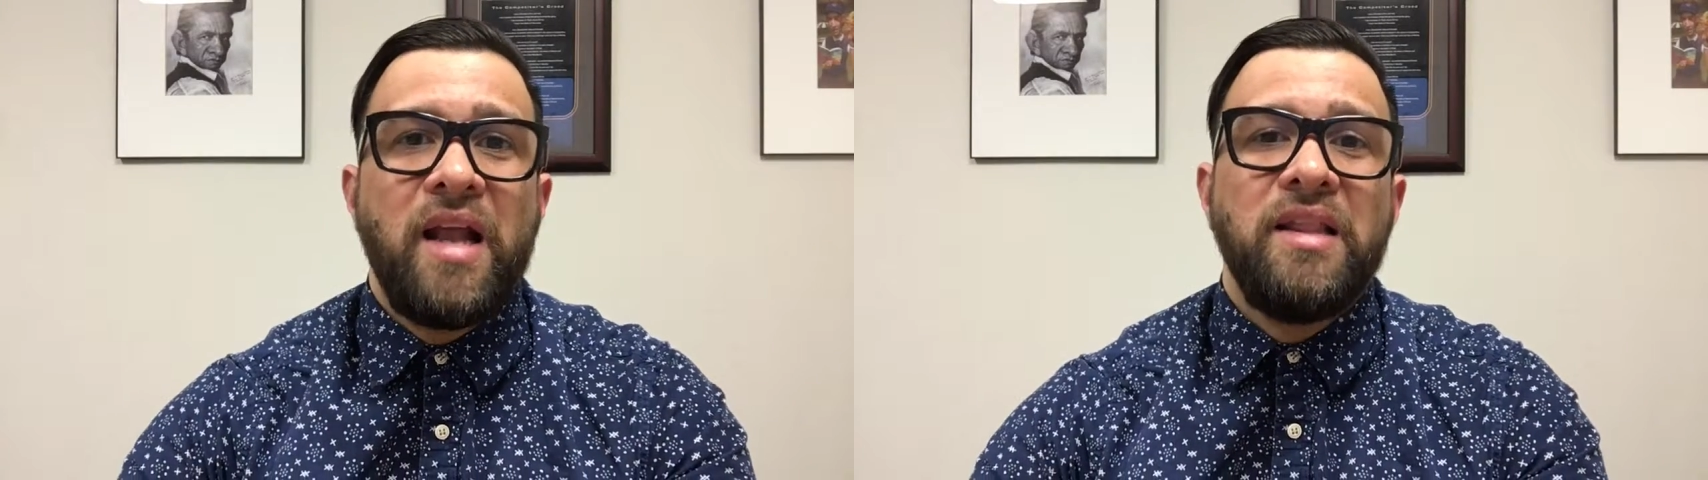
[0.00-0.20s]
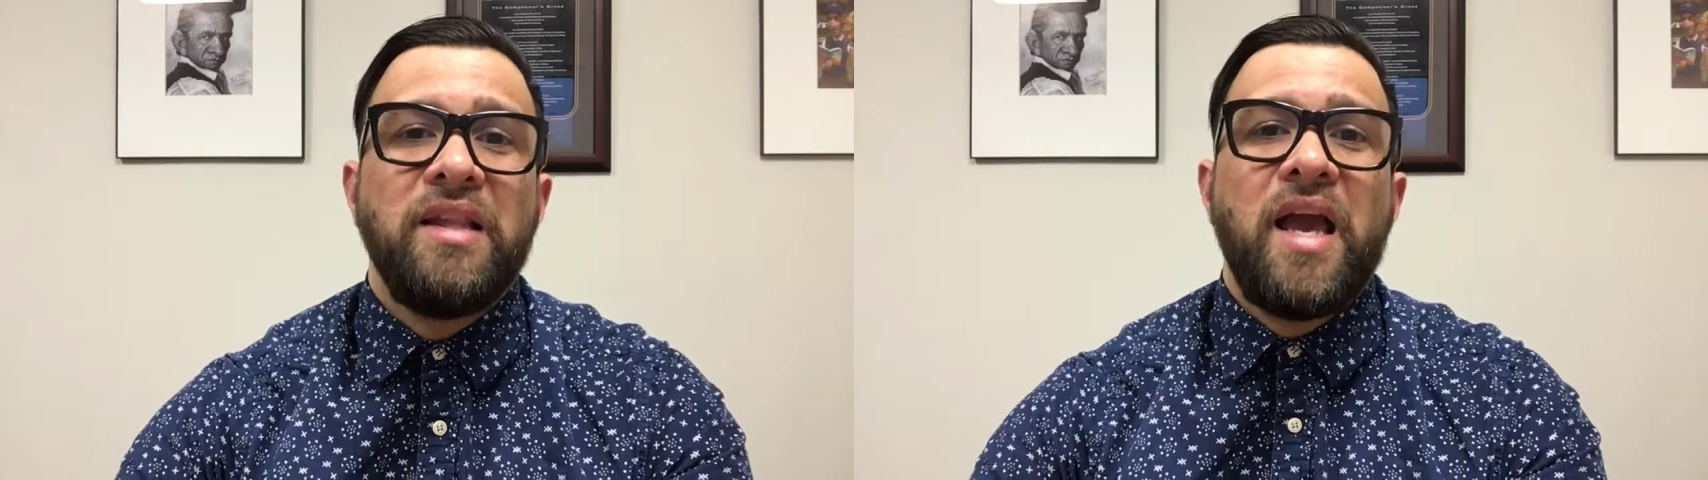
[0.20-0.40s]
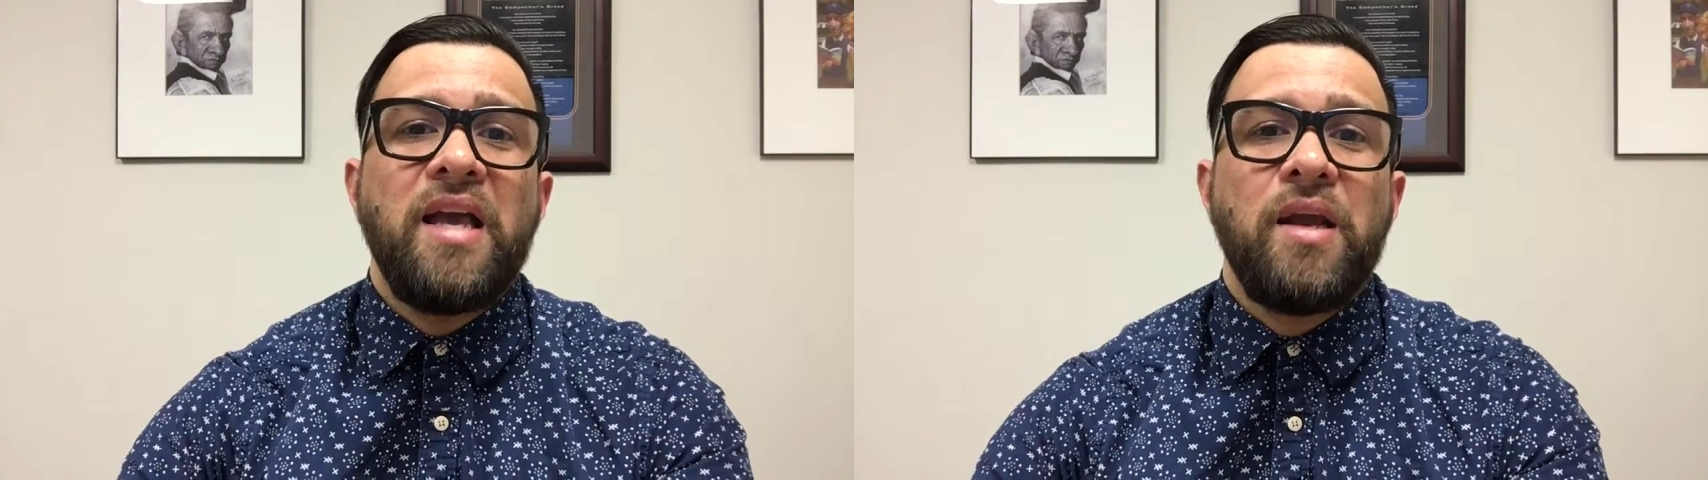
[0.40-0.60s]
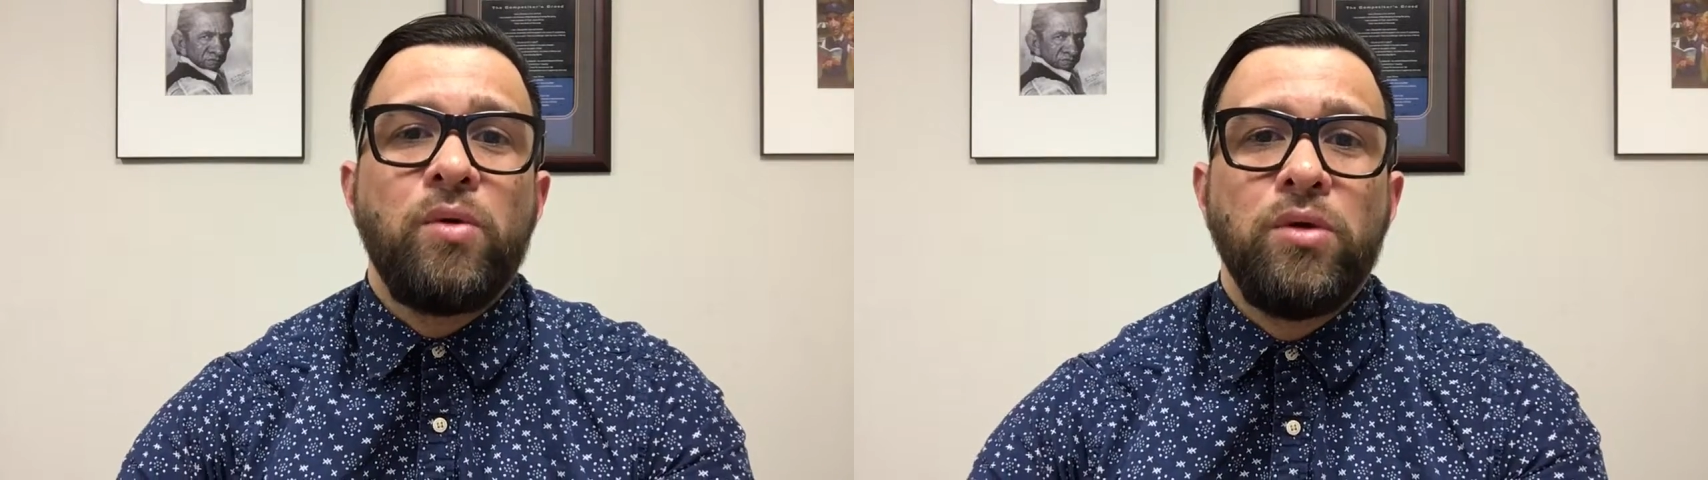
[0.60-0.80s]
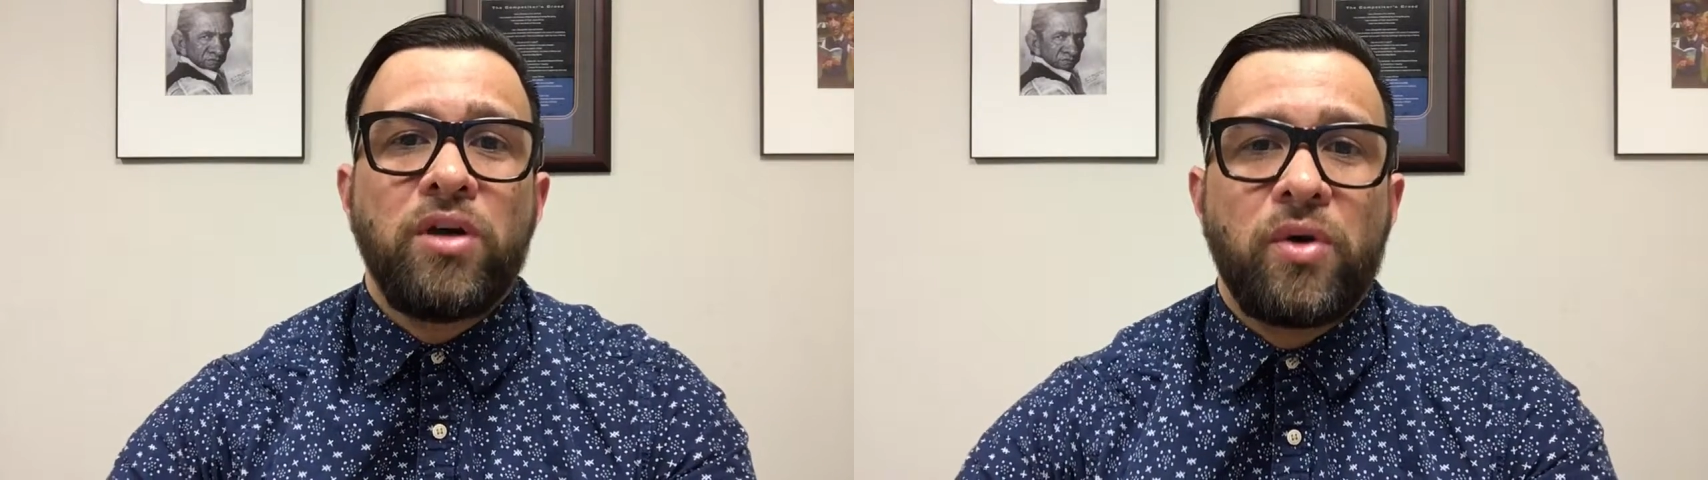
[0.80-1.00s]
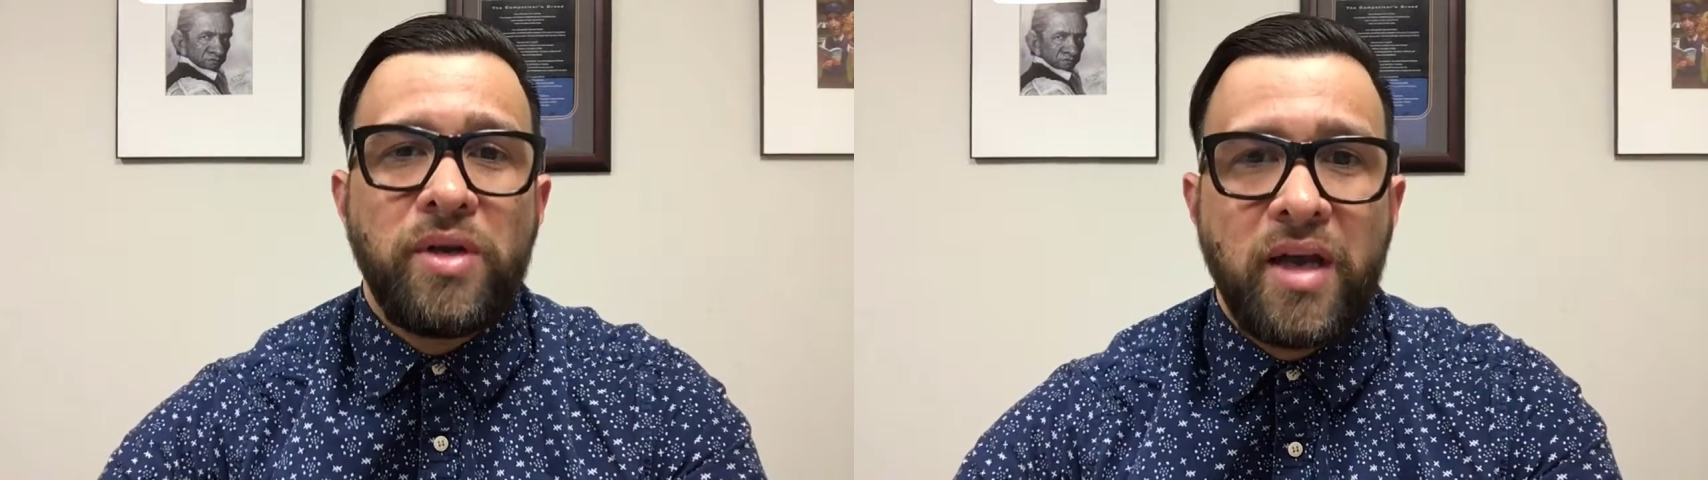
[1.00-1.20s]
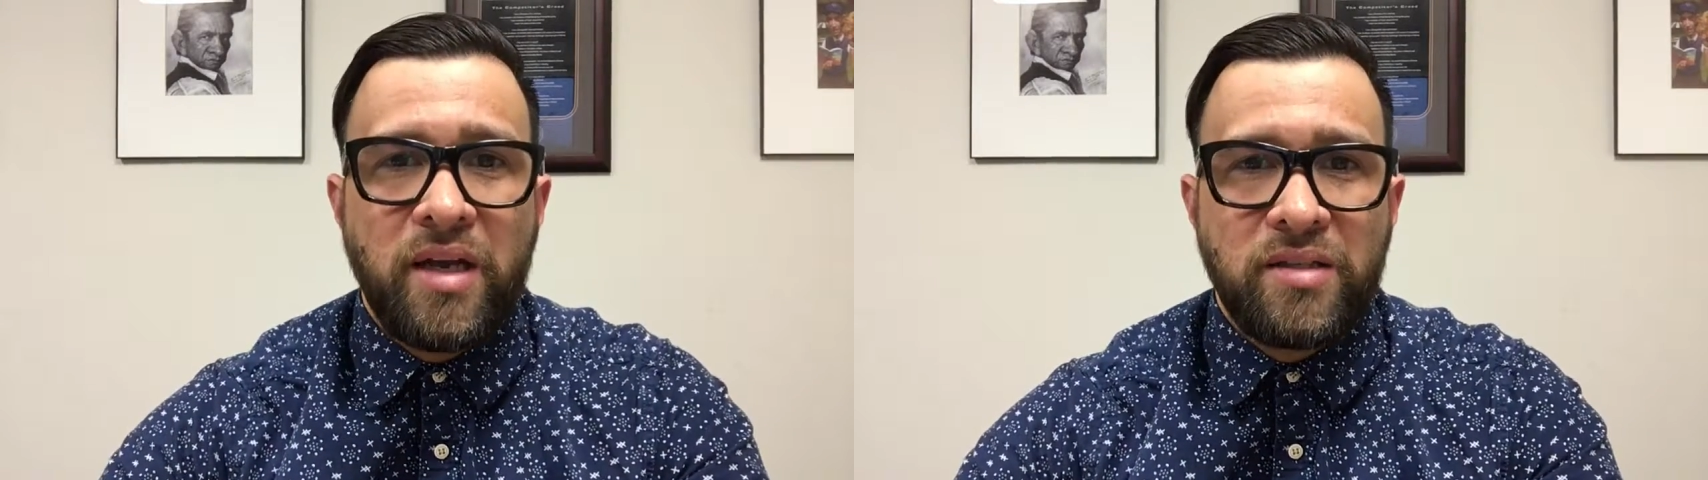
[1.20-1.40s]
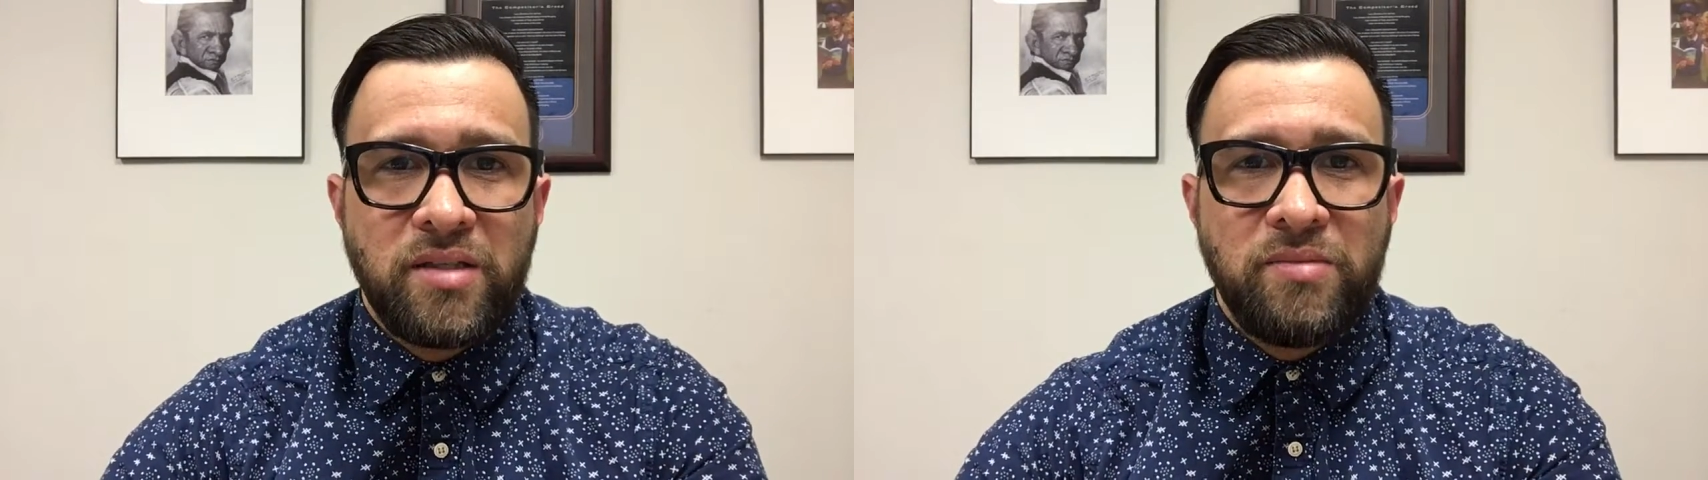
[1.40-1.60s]
later will
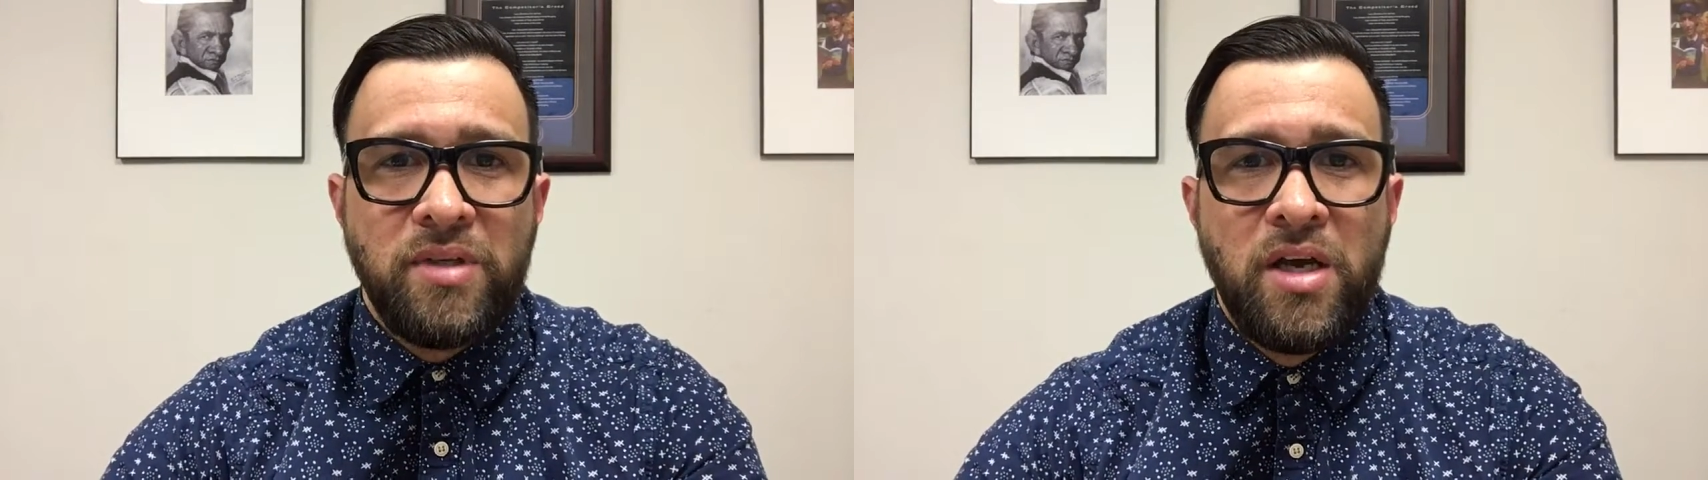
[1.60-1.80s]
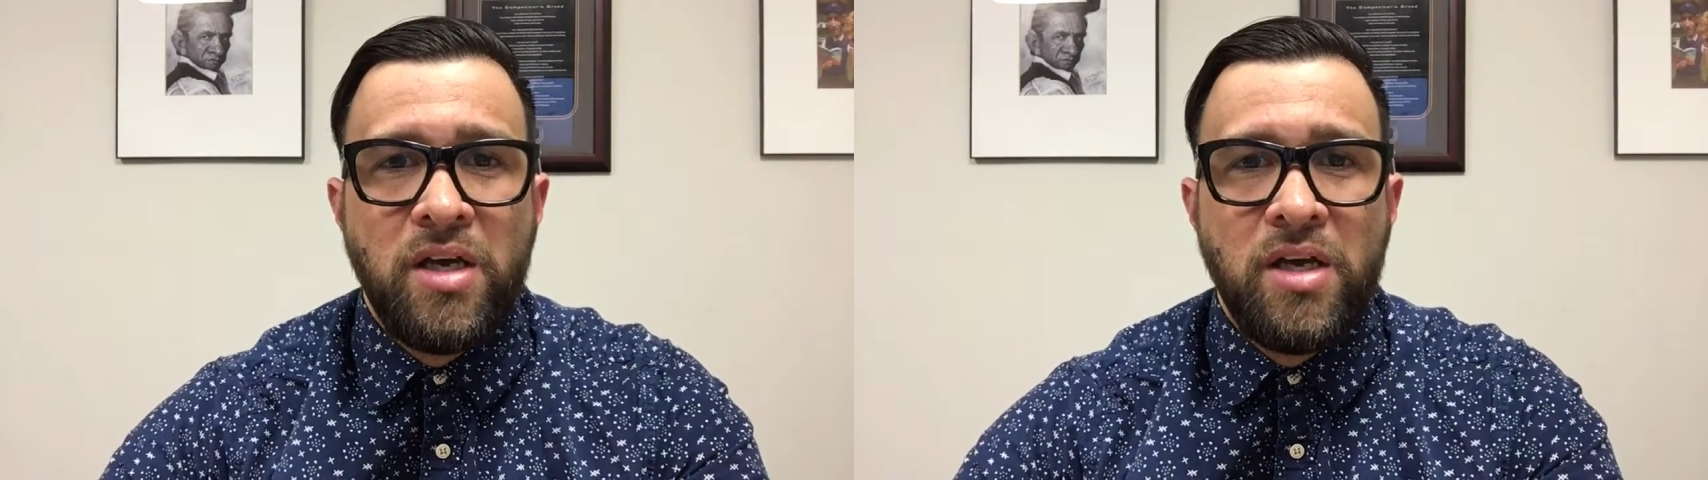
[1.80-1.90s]
create some